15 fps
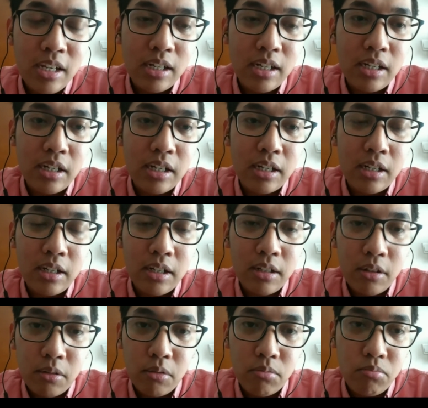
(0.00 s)
Uh,
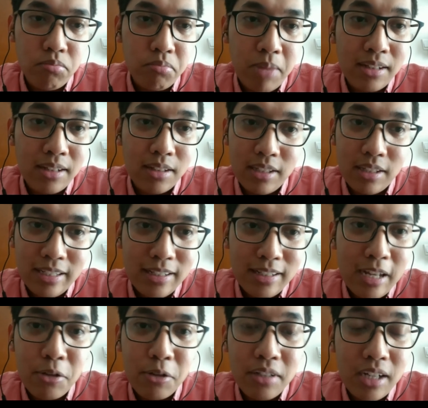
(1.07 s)
but it
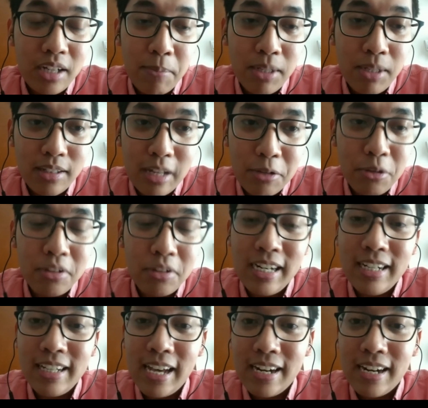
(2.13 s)
does not. I mean, it does not
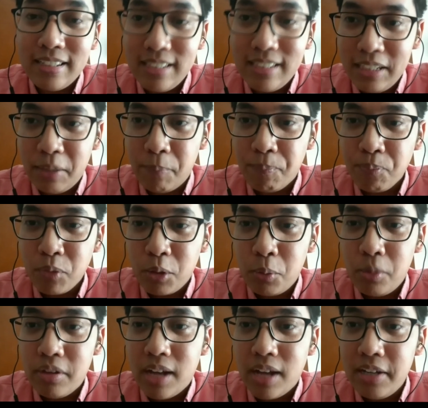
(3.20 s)
really guarantee
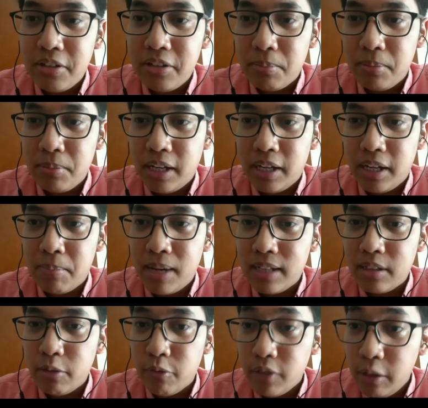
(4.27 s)
with high GPA.
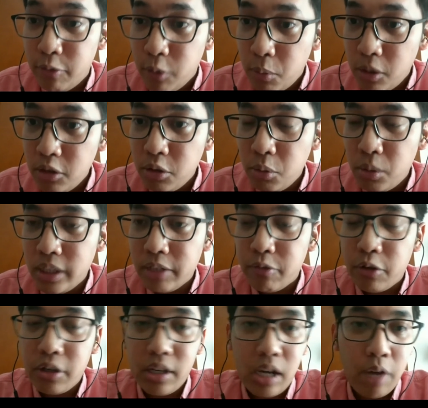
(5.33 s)
But if you want to work
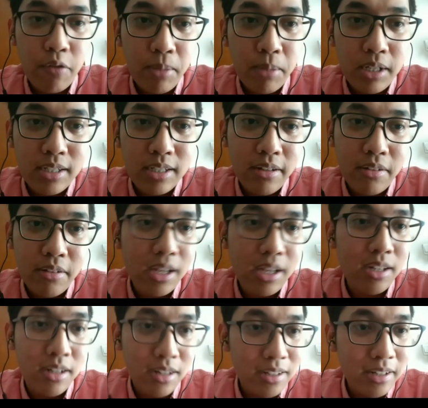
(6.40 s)
for the government,
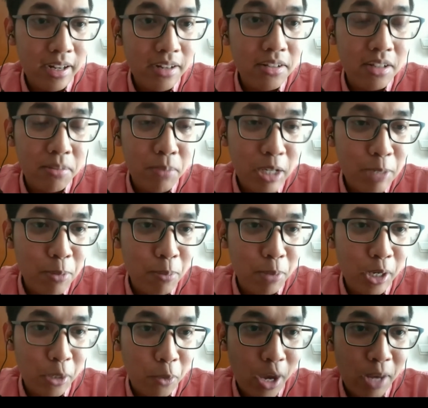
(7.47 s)
then there is a minimum
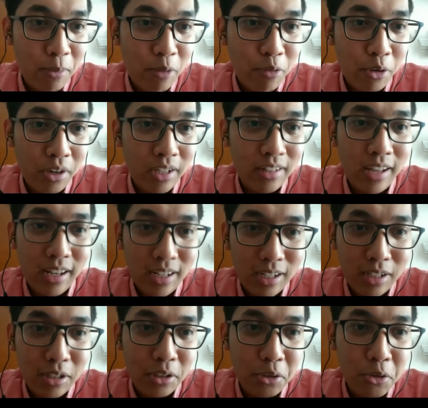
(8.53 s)
requirement for it,
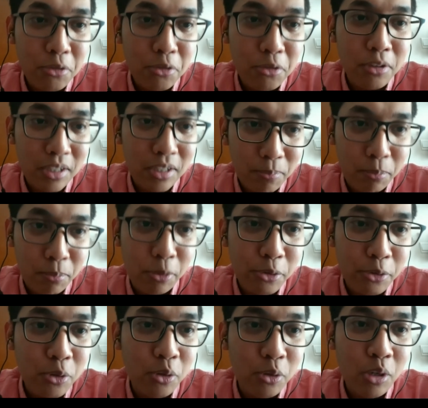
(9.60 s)
and you should
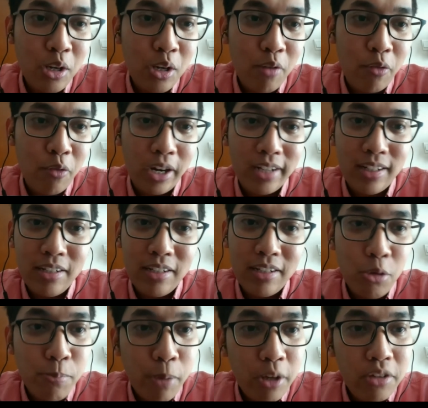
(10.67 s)
pursue for at least
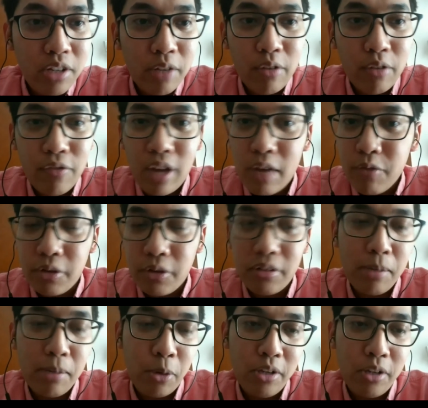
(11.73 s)
2.75 or
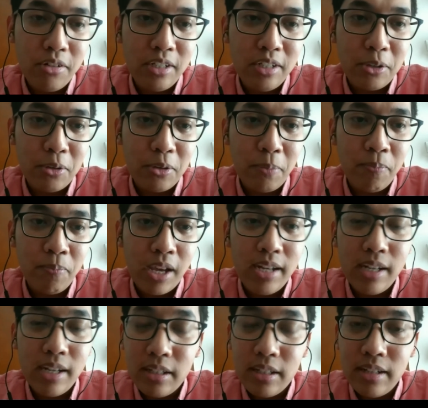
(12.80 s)
3.0.
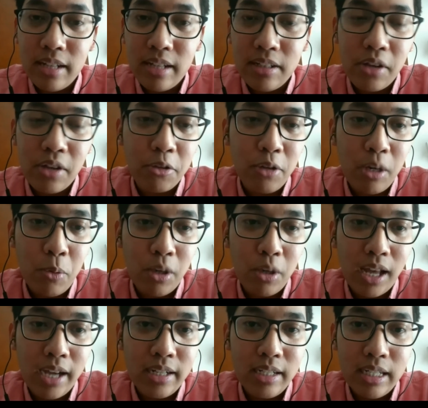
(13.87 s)
And that that is actually what
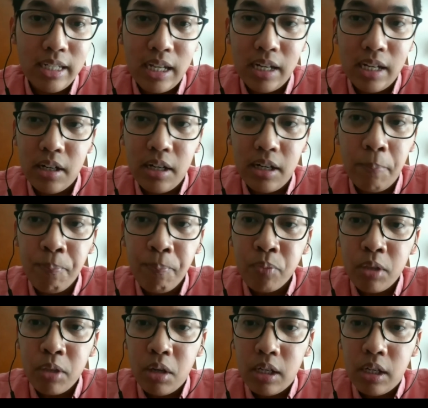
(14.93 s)
I did. And uh,
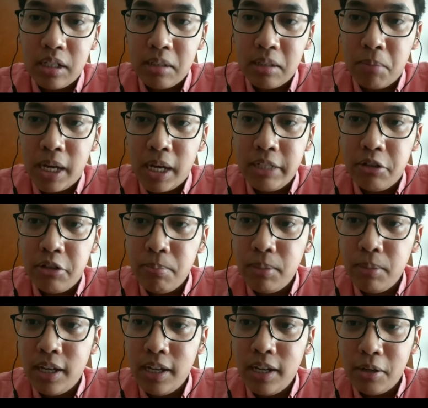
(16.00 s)
uh, my
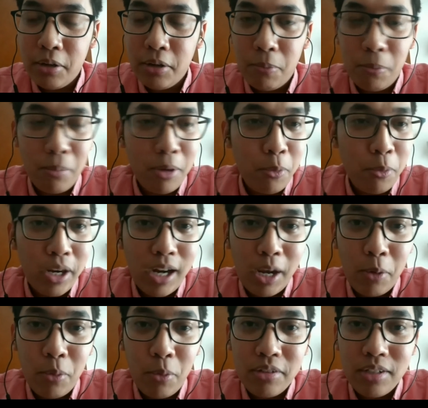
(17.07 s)
GPA my, when I
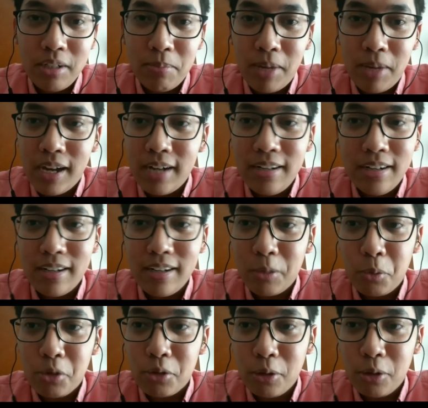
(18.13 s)
was in my undergrad
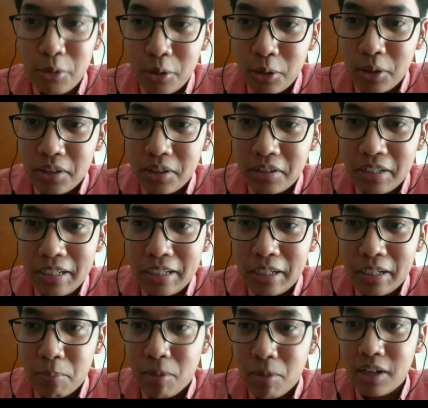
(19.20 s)
was also not really
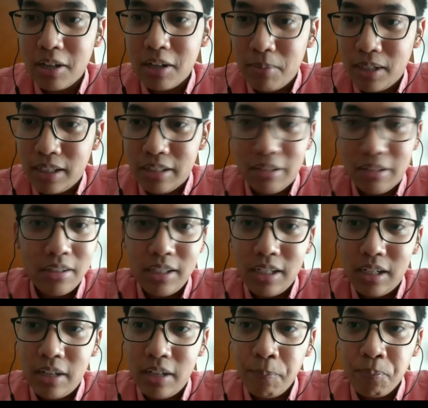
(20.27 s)
remarkable. It's
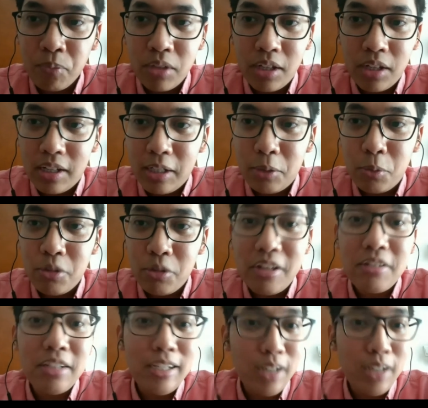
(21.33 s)
still uh, it was
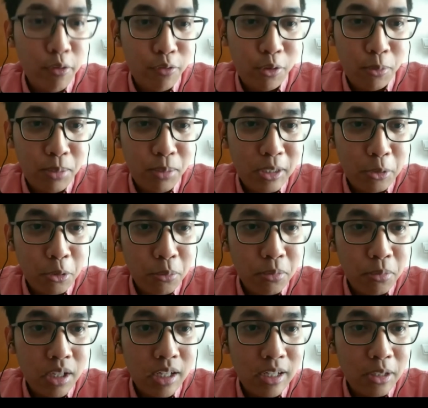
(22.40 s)
just enough for me to
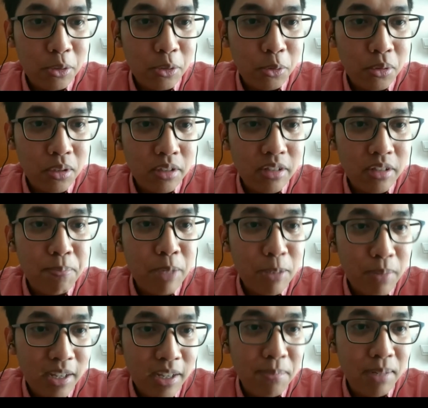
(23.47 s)
uh, to submit
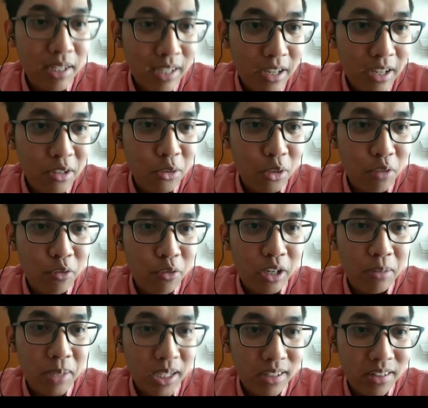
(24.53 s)
my application to the
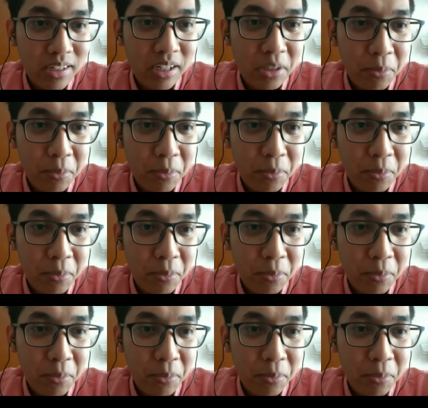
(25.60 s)
foreign ministry.